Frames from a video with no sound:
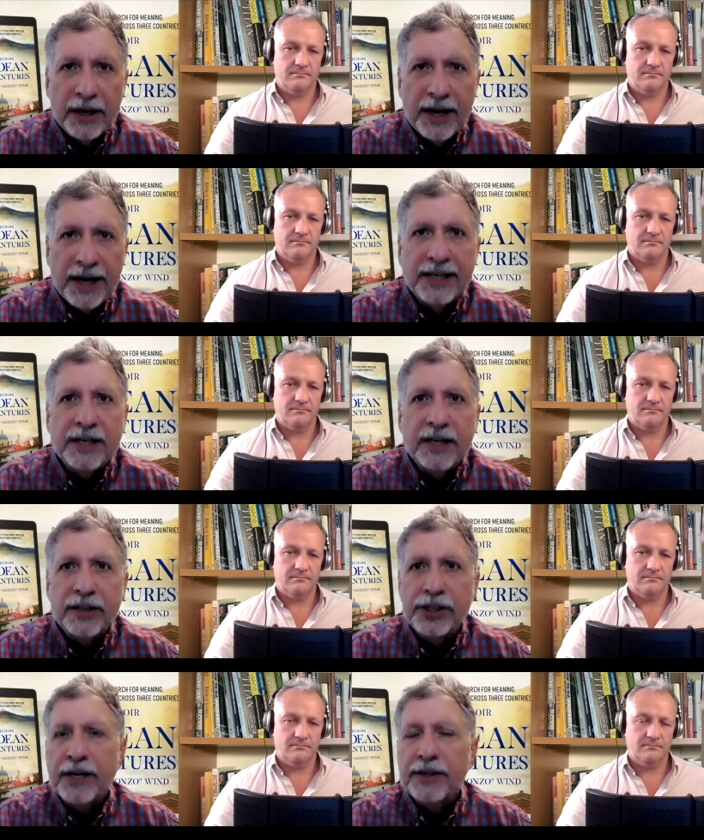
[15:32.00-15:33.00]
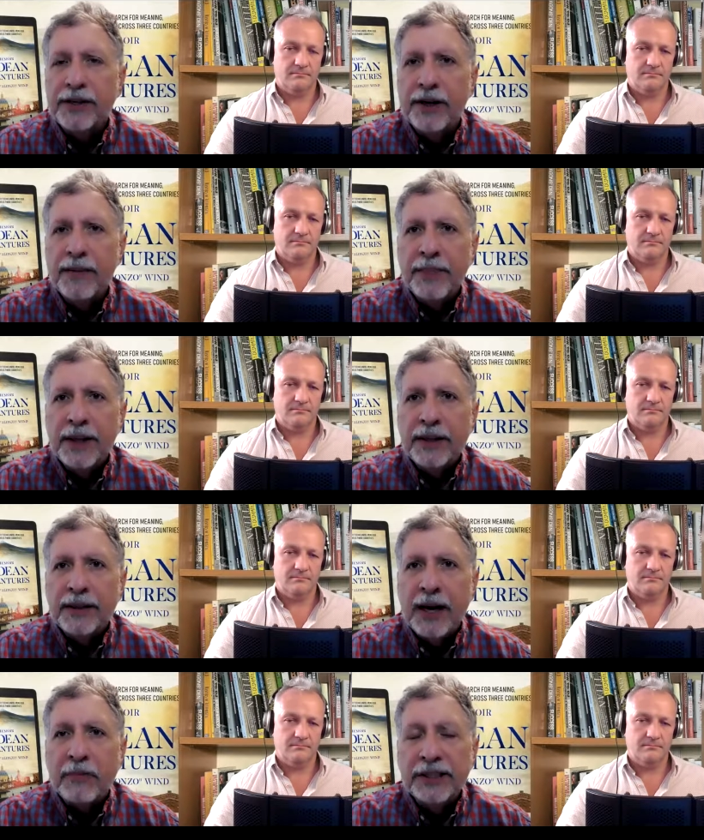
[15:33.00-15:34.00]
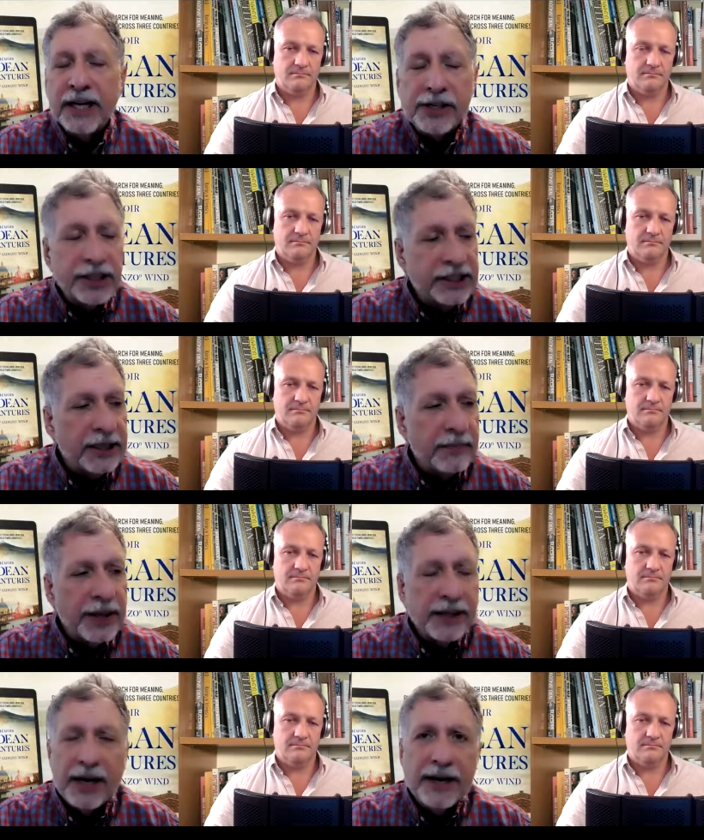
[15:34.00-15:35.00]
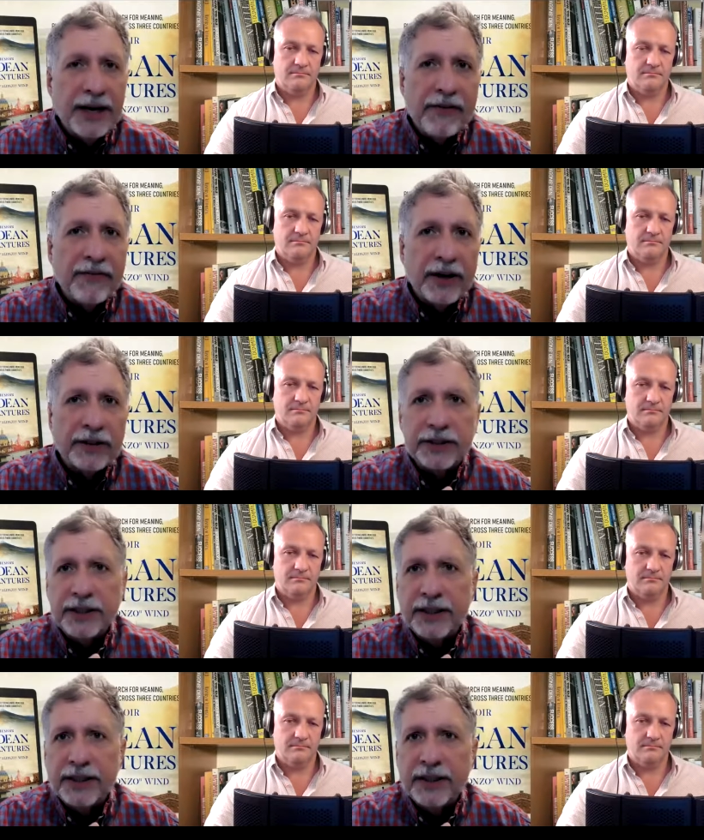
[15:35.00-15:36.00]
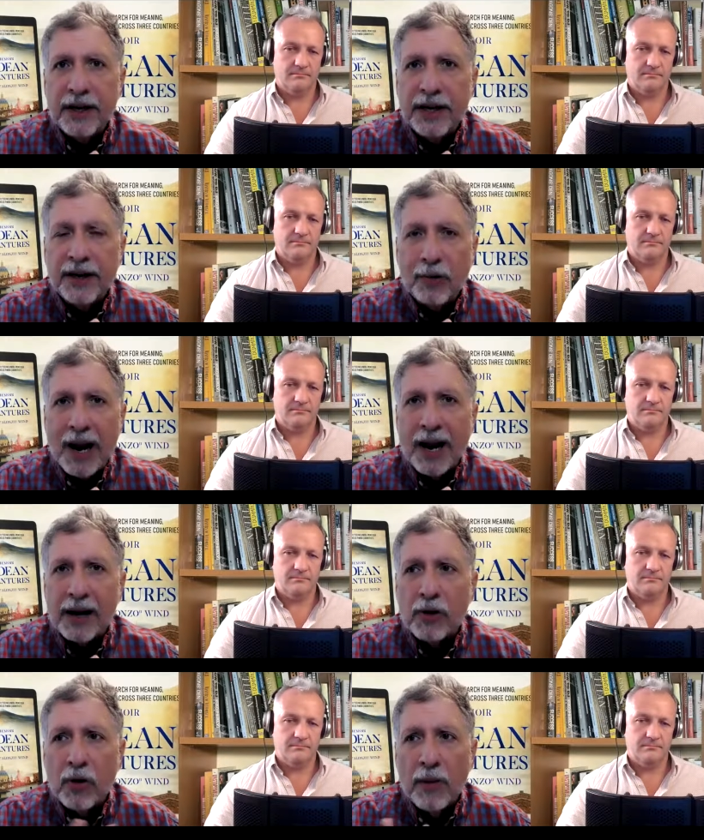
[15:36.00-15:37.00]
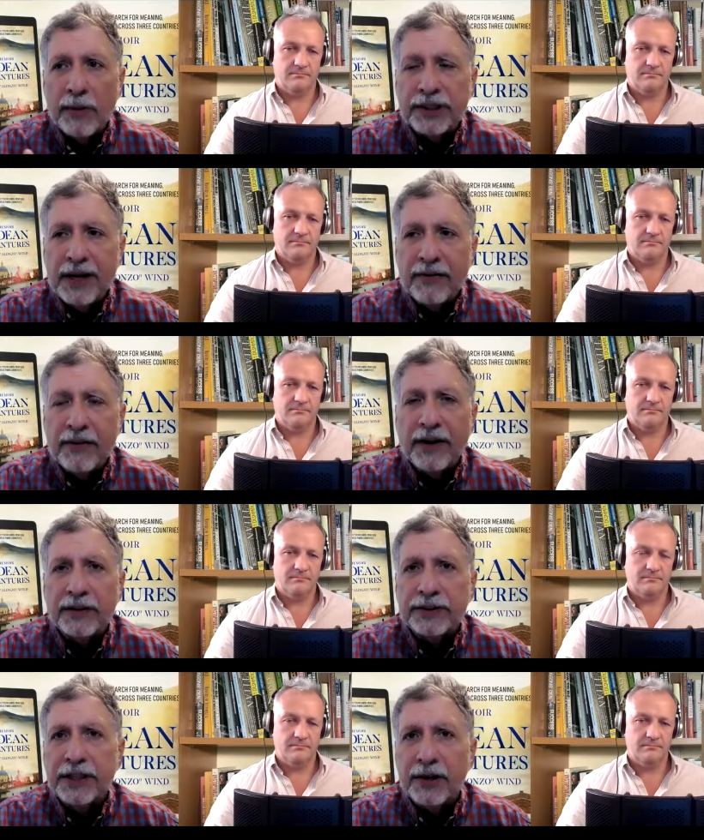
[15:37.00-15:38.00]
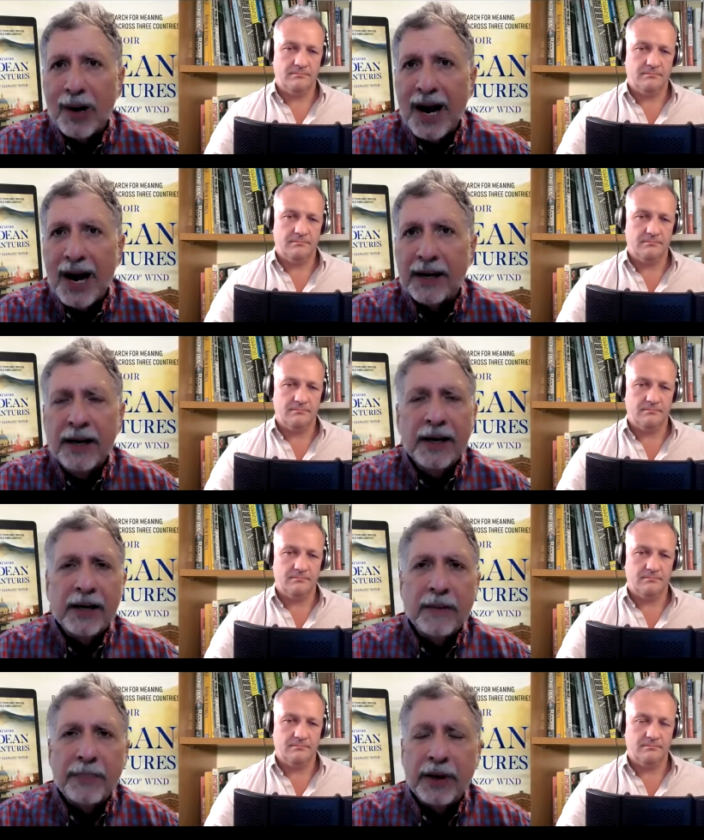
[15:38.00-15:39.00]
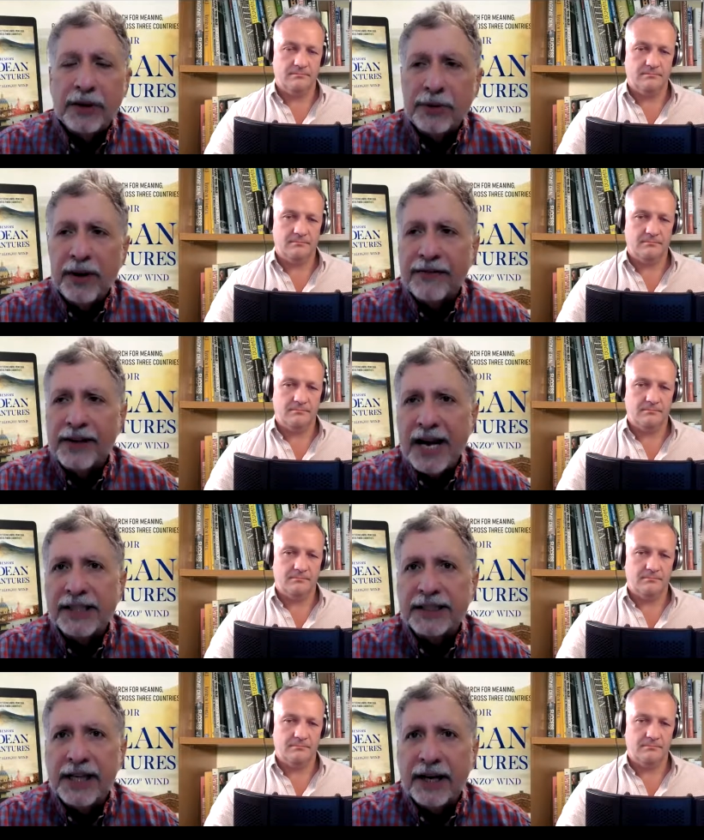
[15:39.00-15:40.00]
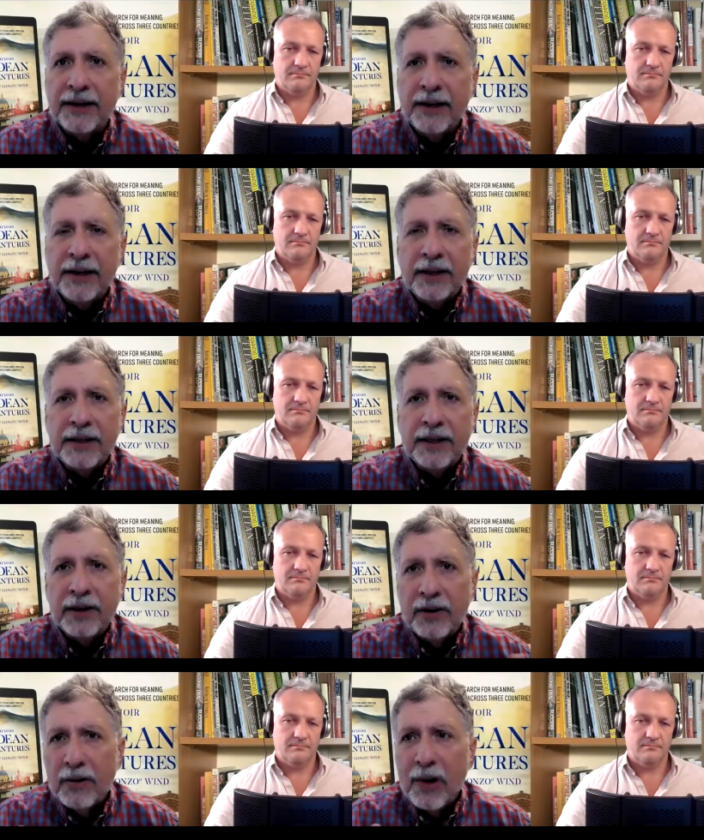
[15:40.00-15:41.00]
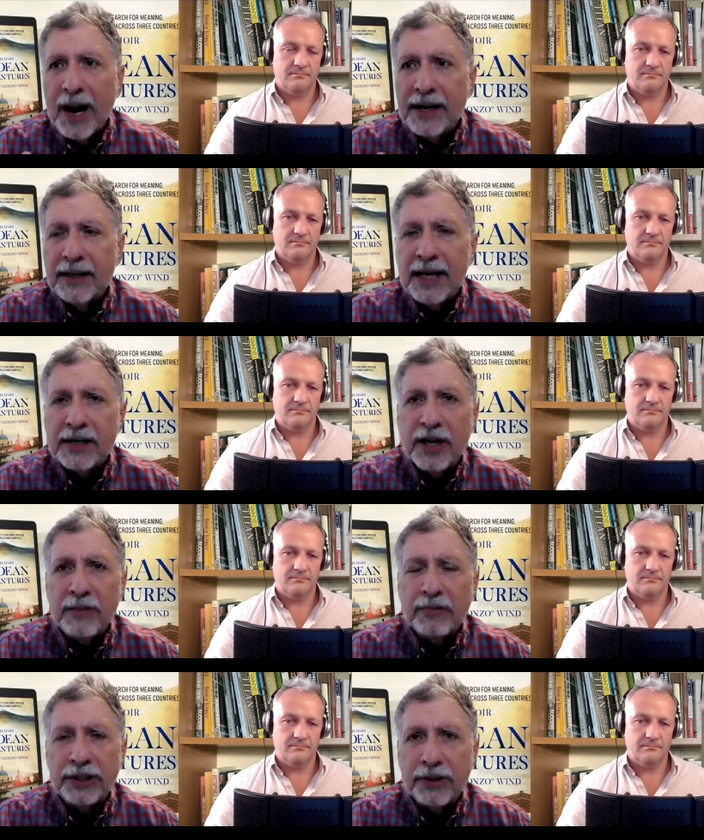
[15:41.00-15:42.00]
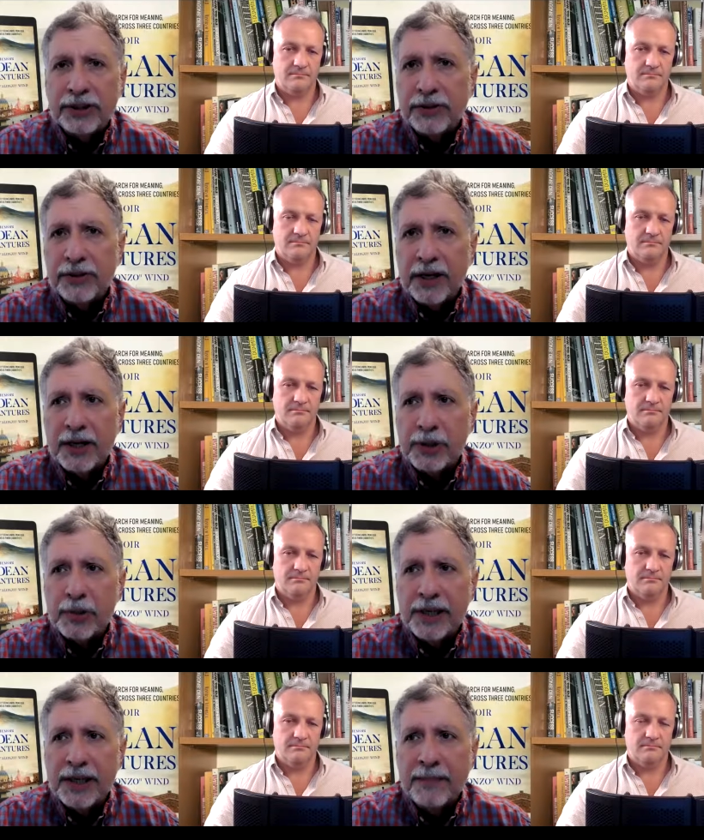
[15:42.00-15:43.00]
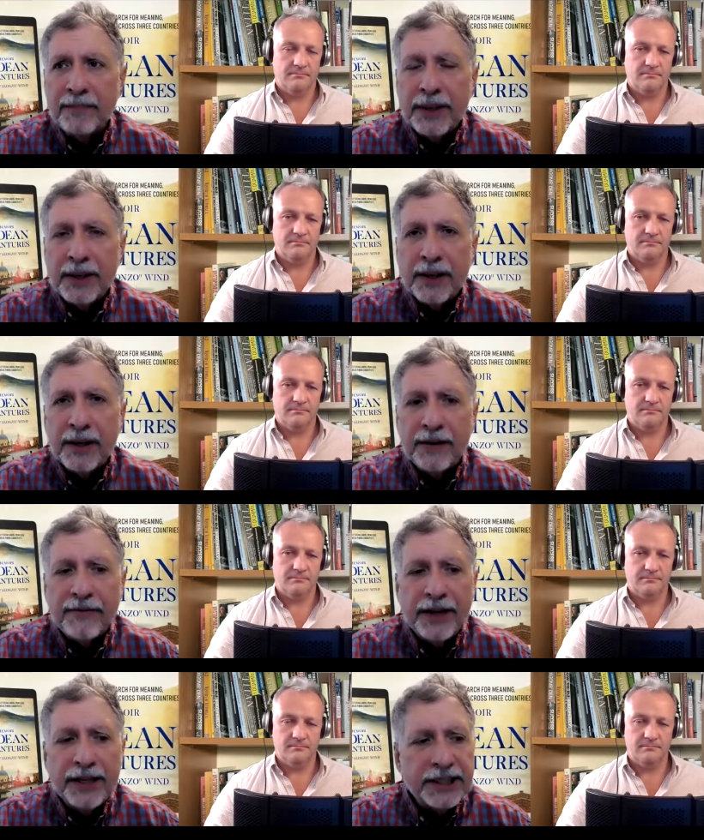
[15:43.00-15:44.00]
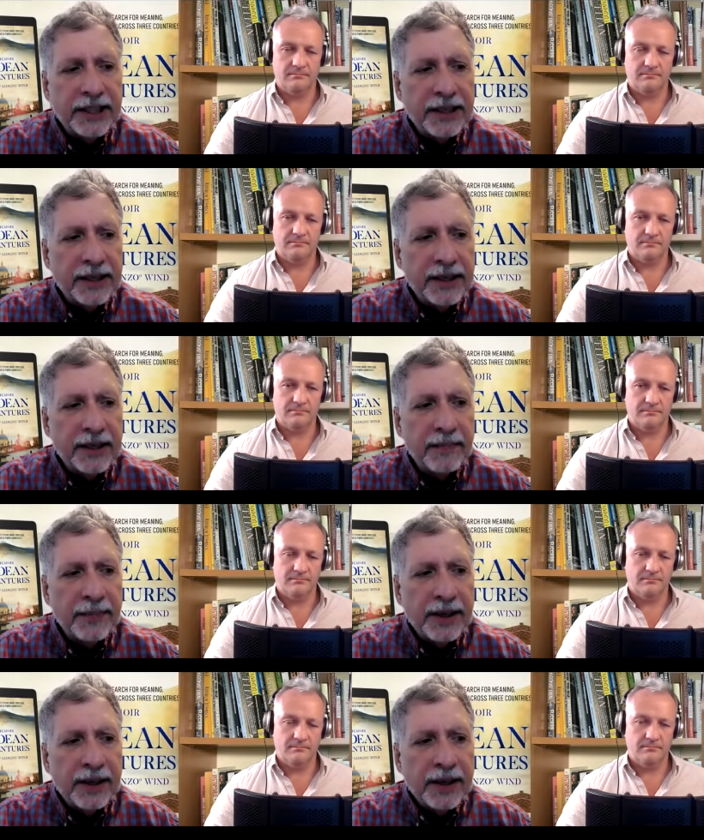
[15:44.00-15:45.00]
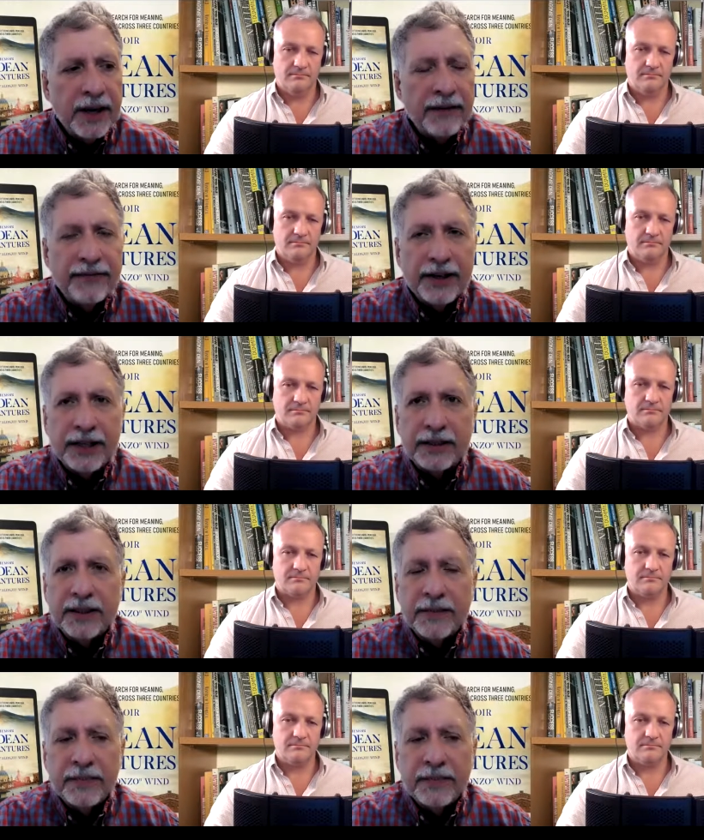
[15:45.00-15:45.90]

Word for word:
Speaker 1: an, a hidden agenda. That was actually something that I never felt in, in Iraq, or almost never felt in Iraq compared to Afghanistan. You know, Iraq at that time was also a country uh, facing uh, conflict